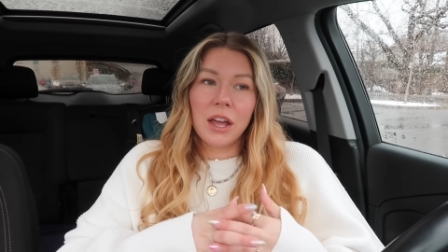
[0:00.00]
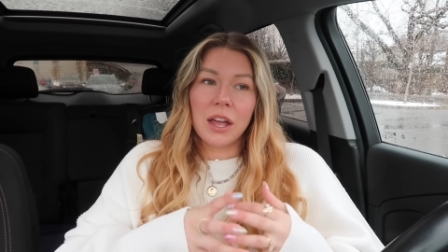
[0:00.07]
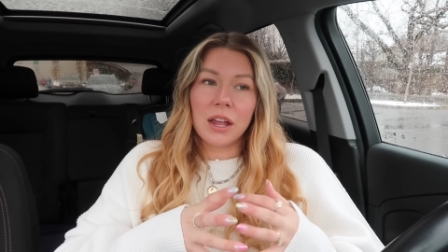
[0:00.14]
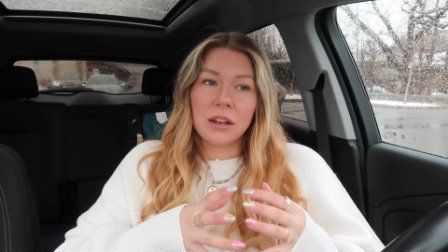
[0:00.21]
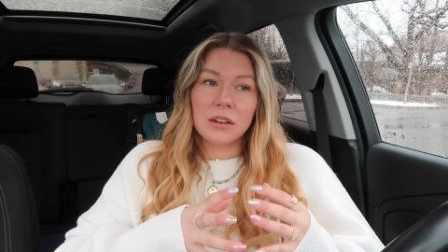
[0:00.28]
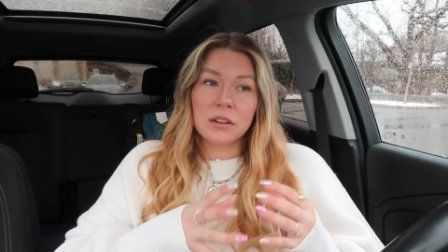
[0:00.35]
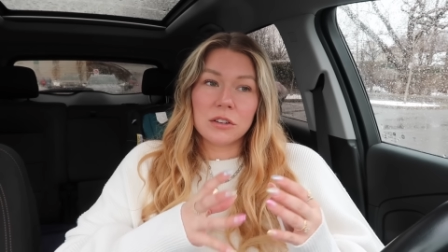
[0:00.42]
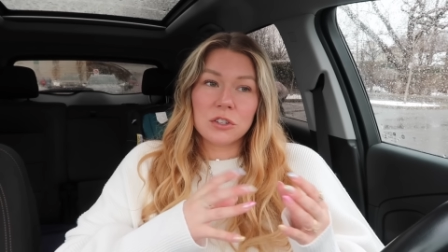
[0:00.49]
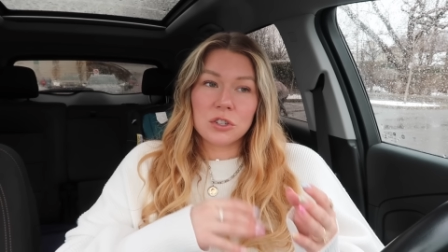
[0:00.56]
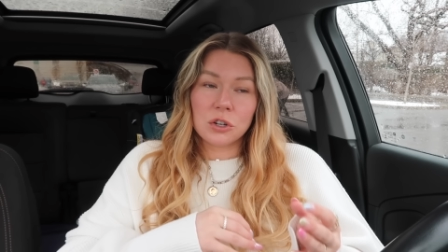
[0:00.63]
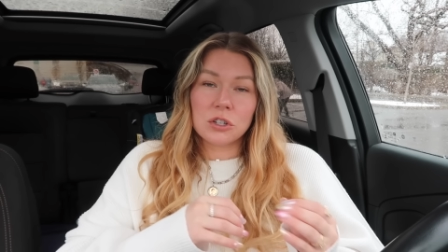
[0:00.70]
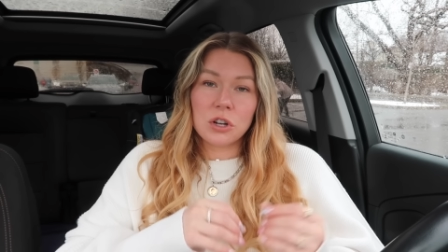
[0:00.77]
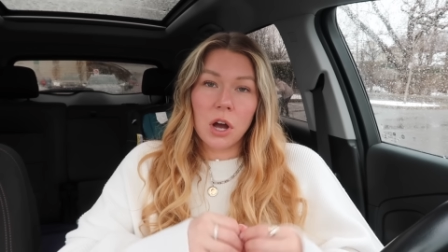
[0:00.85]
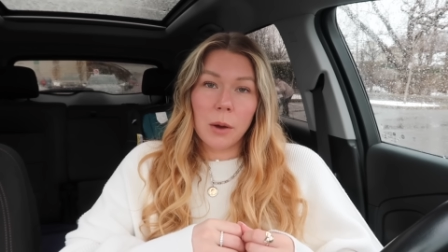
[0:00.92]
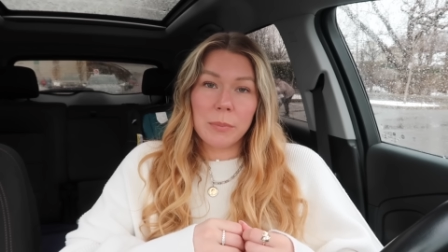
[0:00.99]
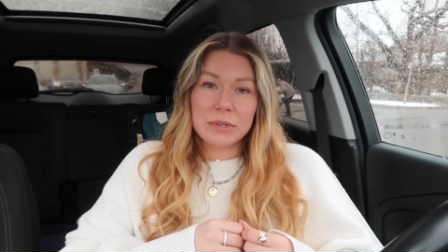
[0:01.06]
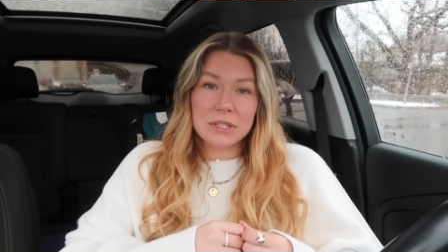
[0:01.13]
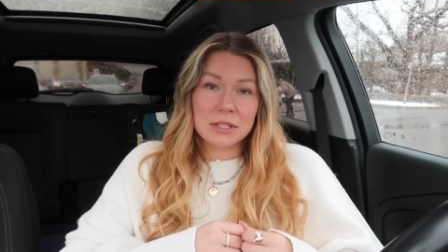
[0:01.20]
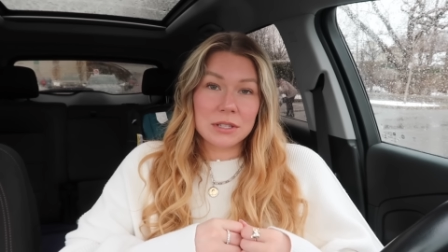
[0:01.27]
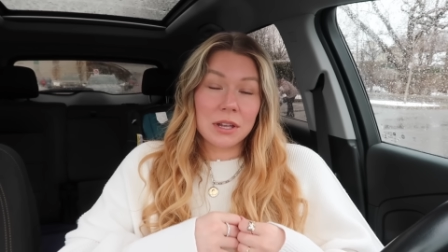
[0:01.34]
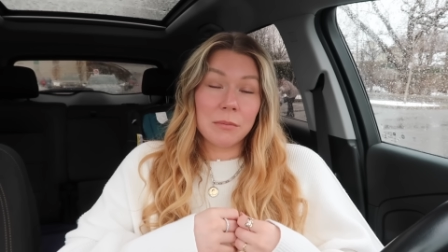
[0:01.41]
in certain
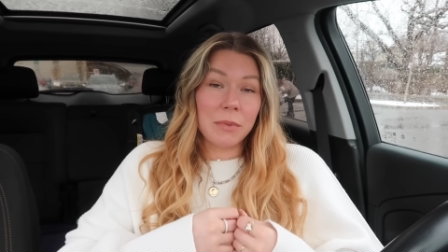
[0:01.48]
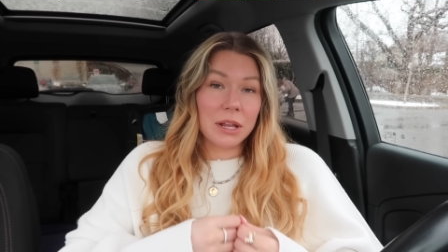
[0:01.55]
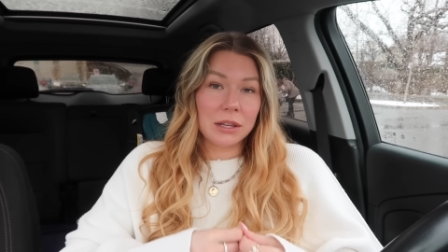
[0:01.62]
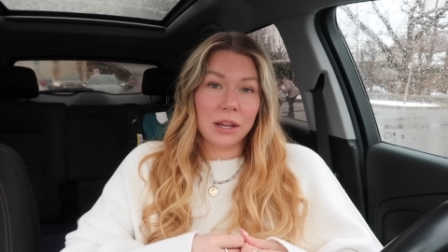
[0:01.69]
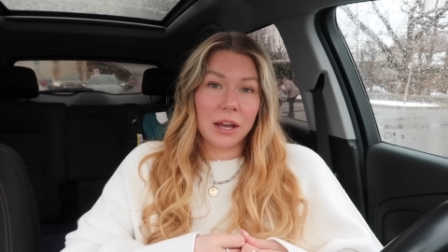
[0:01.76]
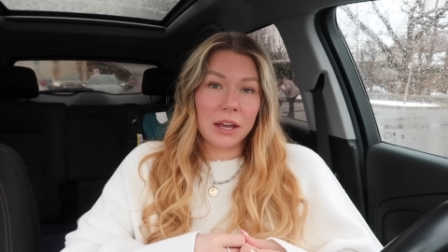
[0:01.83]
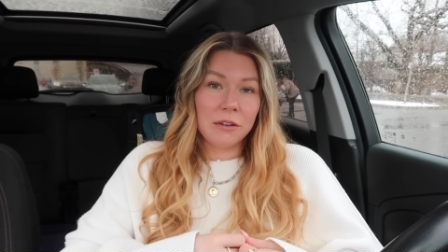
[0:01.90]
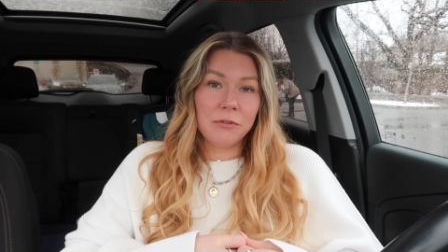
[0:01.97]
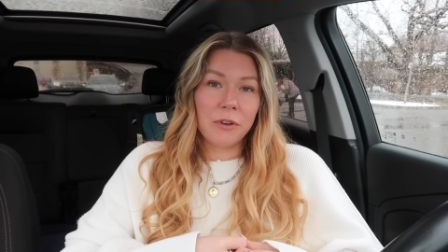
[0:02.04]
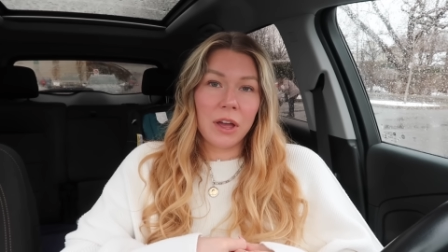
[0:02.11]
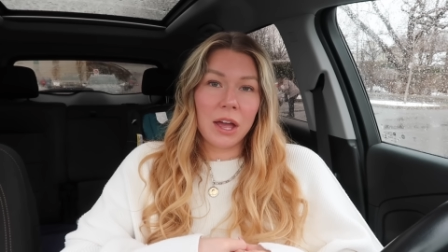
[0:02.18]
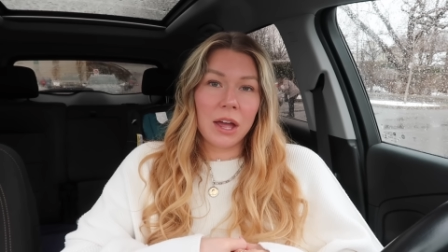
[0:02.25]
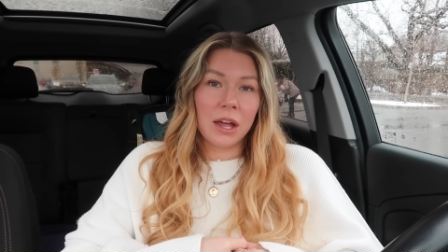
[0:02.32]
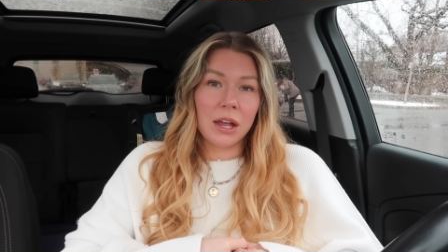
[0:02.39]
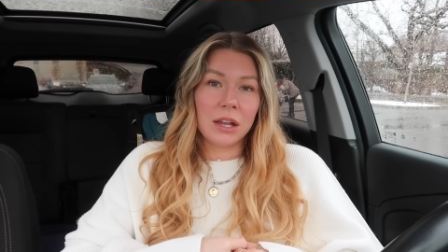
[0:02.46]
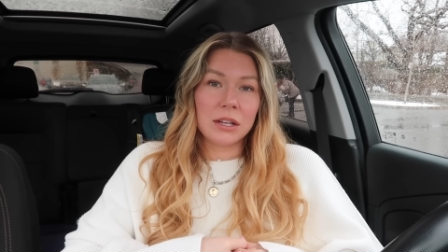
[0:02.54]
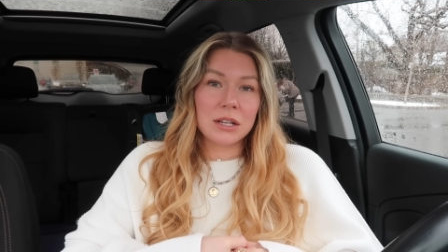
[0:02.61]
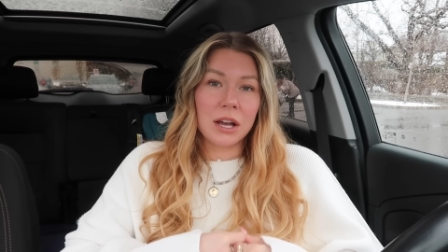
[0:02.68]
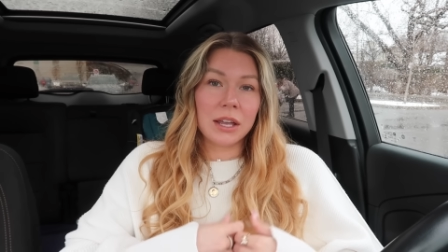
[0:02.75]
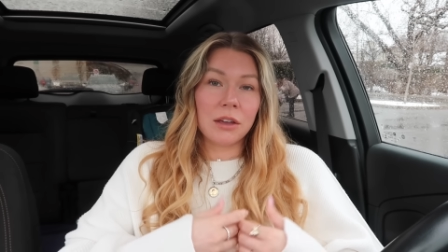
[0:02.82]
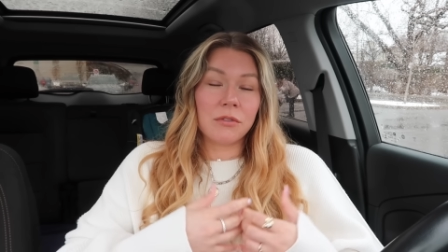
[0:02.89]
topics in my life
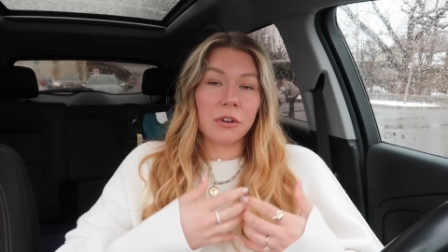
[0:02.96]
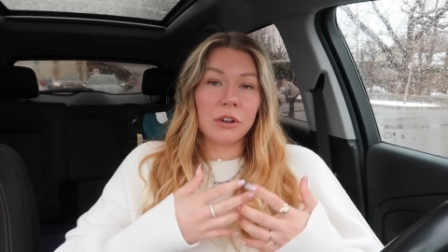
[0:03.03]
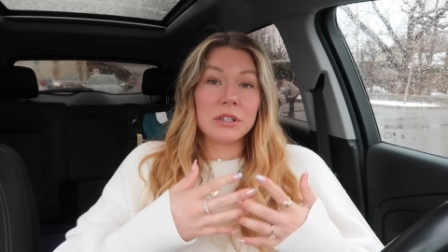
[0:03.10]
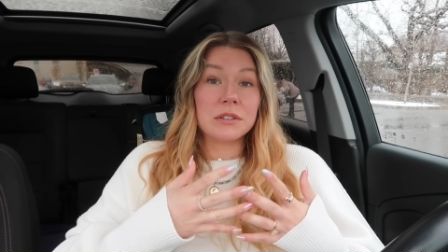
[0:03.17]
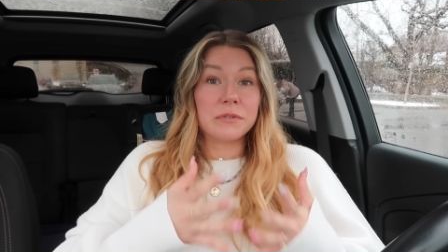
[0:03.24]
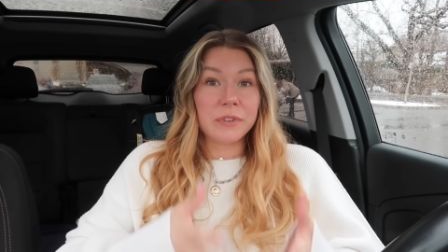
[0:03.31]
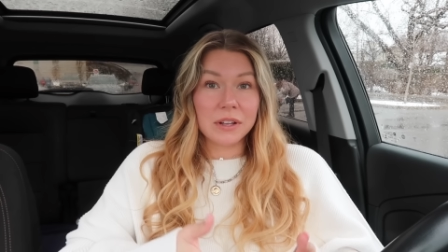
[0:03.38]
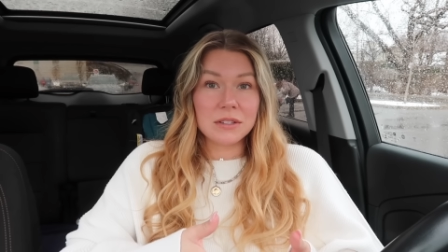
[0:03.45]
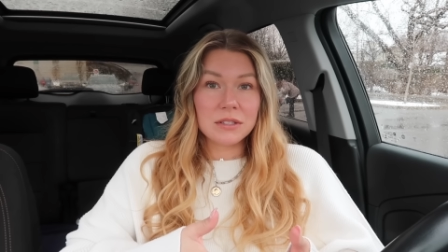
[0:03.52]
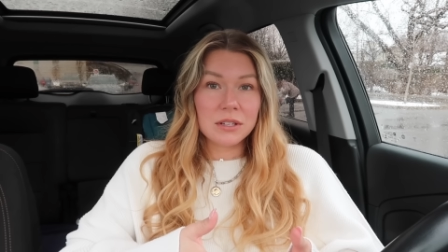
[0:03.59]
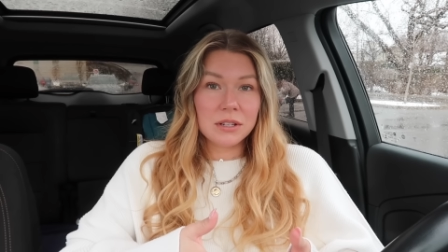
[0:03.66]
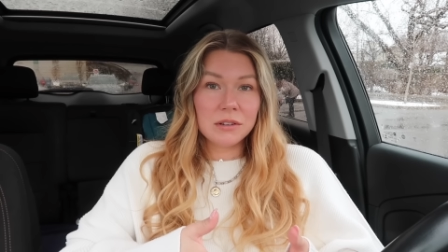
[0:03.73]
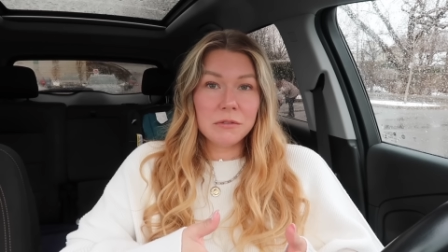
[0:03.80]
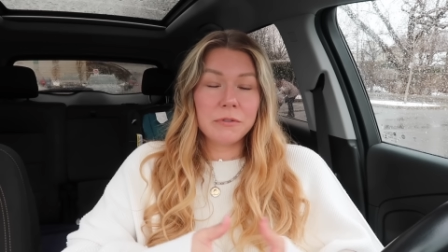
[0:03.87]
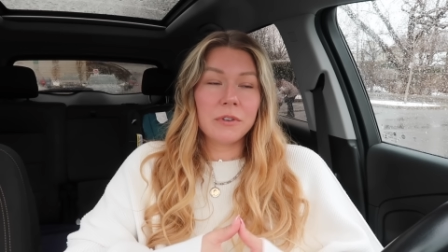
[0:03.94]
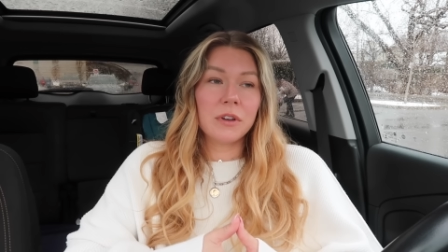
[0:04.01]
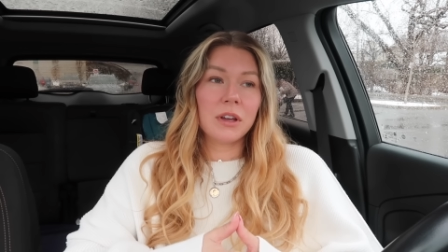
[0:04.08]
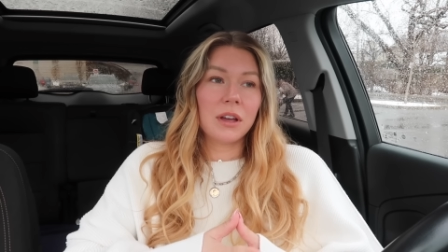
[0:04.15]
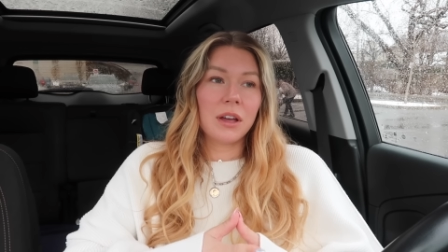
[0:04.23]
and I get very defensive